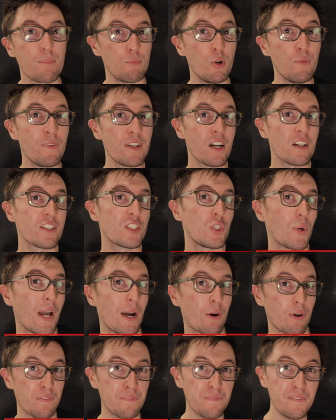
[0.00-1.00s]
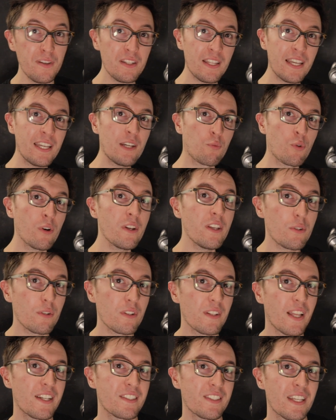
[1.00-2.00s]
Moving on to our fill light, we're
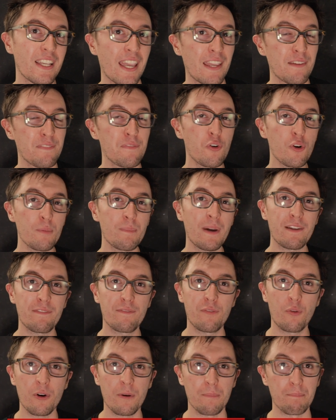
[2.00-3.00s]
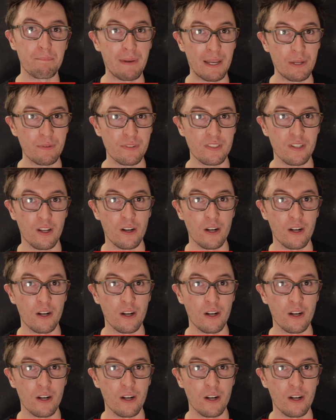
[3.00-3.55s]
utilizing a 4x4 bounce